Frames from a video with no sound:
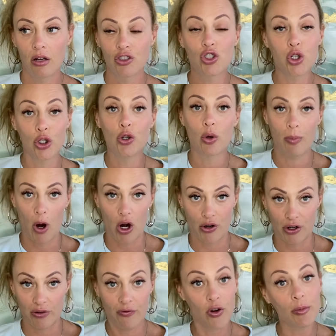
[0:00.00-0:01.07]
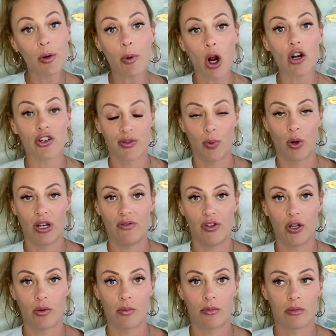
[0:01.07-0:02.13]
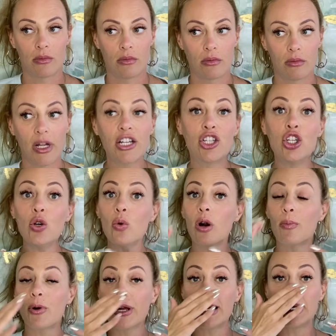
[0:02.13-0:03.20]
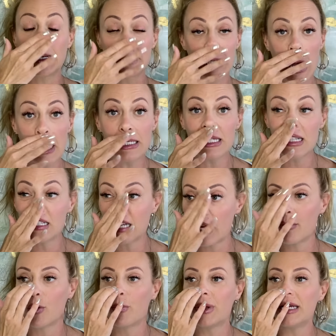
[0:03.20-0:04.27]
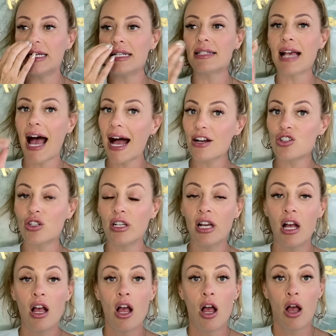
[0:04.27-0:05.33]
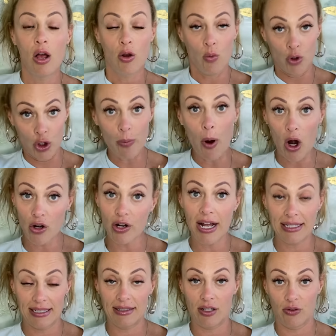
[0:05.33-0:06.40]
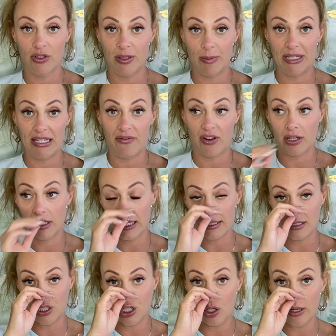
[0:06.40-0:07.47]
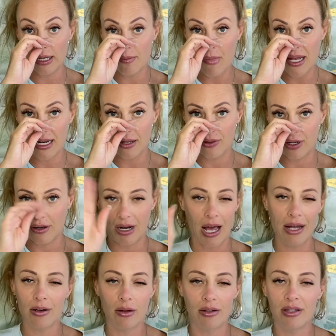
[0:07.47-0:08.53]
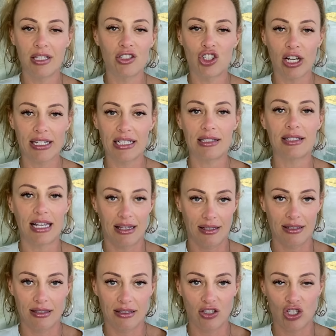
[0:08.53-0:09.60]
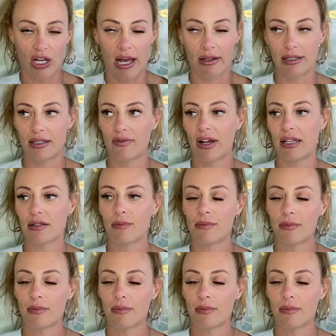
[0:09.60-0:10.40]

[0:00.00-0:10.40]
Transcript: to your partner, from your partner's point of view. Like, you are bringing a ton to the table, but it is actually, your partner has his own specific list, you know, like men out there. And I, the chick didn't say this, this is Shallon's advice,